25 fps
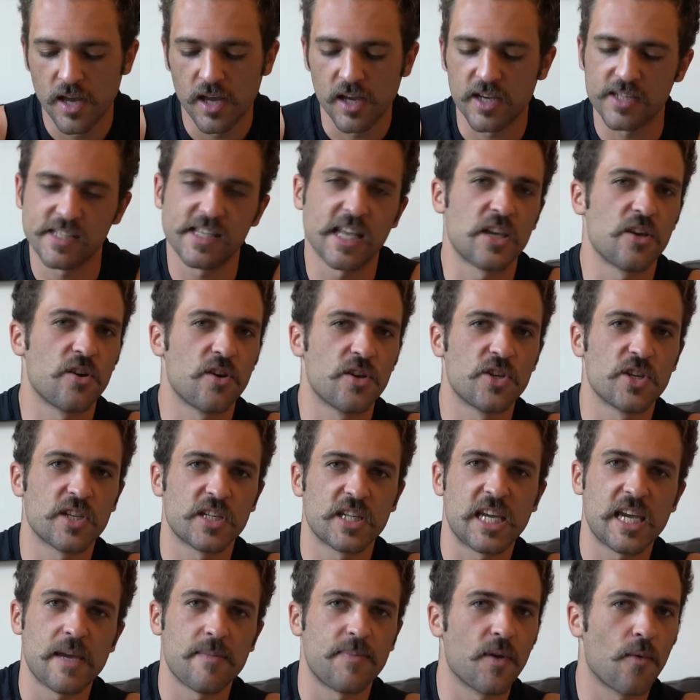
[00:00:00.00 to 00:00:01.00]
because then you could
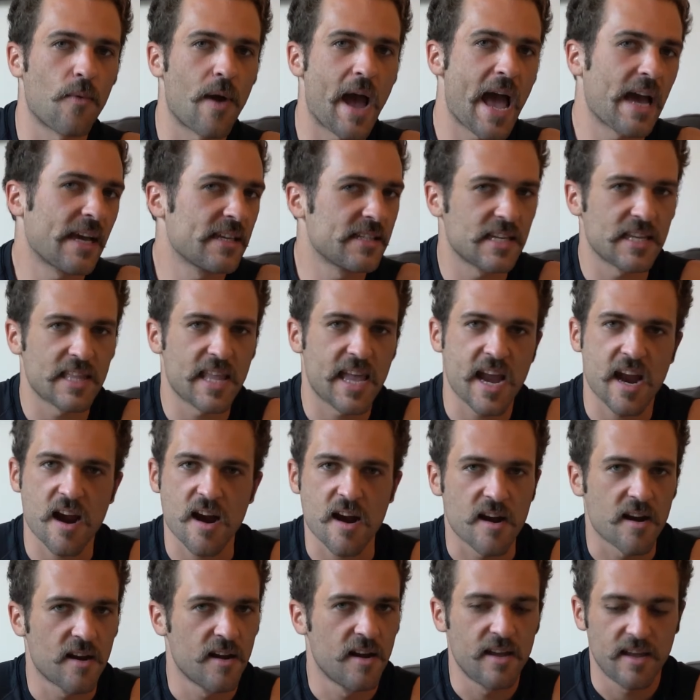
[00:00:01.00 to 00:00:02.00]
just keep the wax in
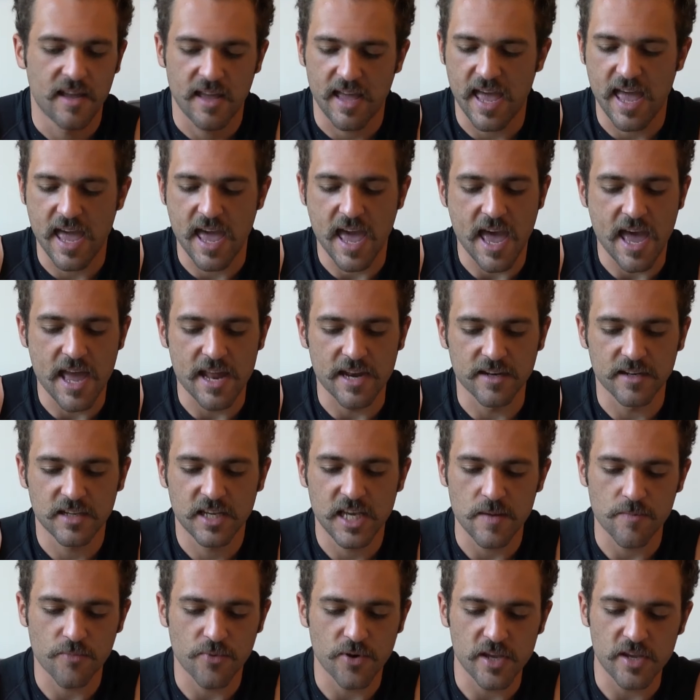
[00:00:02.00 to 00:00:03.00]
there and
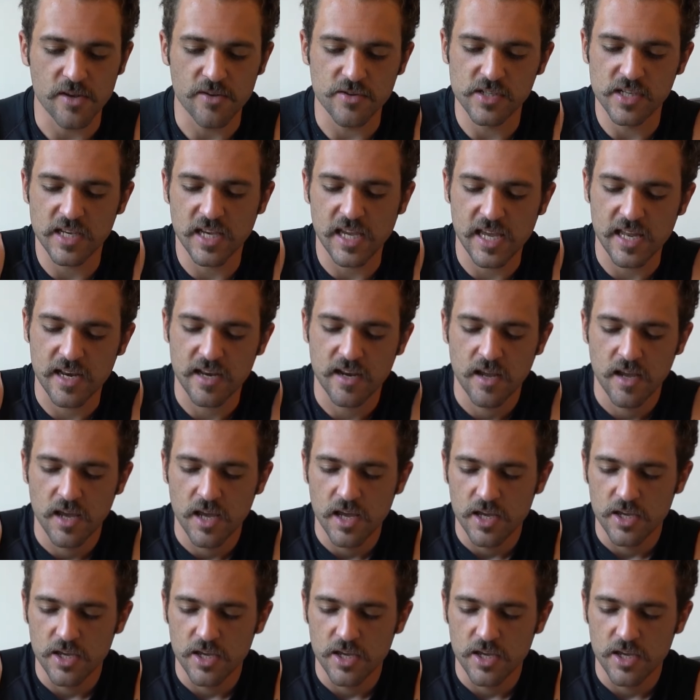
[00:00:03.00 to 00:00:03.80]
keep reusing it.